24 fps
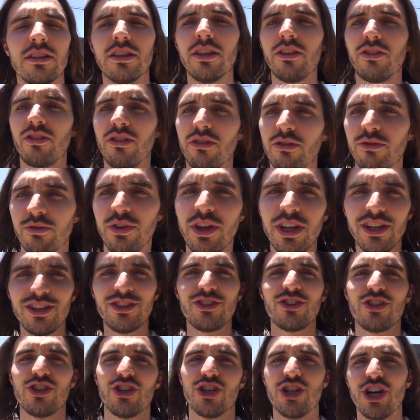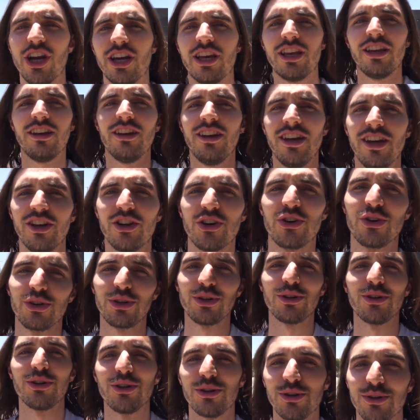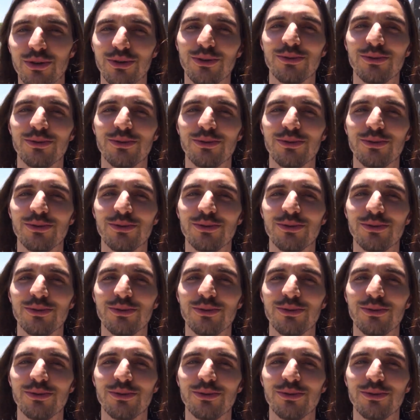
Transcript: This is Vin's Chicken Interlude.